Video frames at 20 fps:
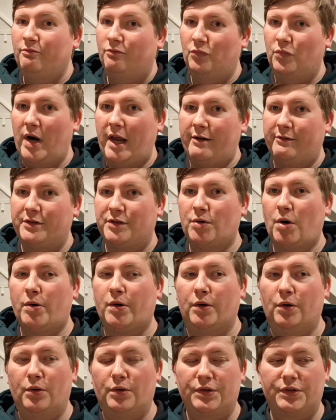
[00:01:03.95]
rare as
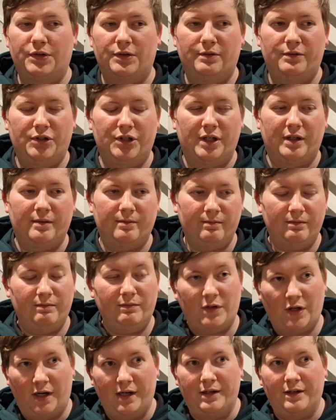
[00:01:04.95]
rockin' horse shit,
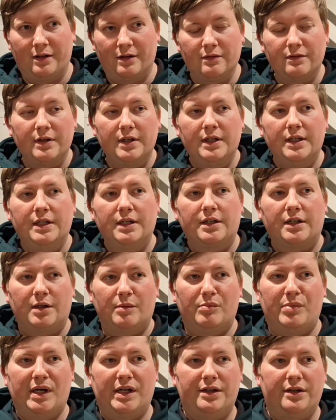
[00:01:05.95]
kind of,
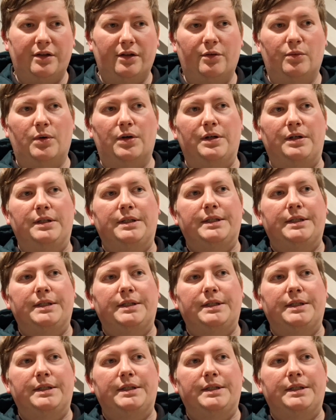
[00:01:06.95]
compared to the other one.